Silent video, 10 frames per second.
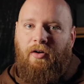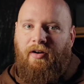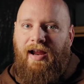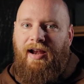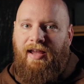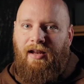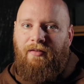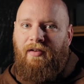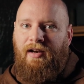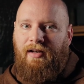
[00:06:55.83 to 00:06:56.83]
creating
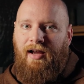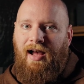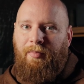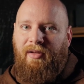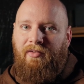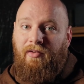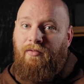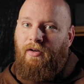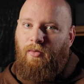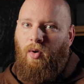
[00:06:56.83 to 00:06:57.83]
infinite copies
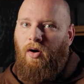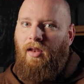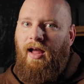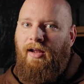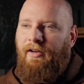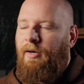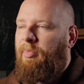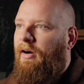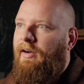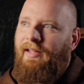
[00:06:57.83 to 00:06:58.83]
of your warlock in your
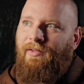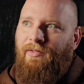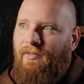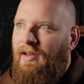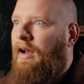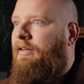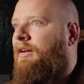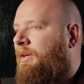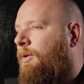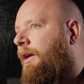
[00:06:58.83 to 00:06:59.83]
party is not
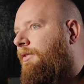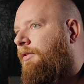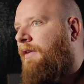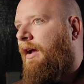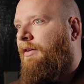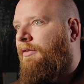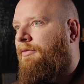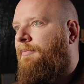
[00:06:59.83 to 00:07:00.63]
going to be quite as effective.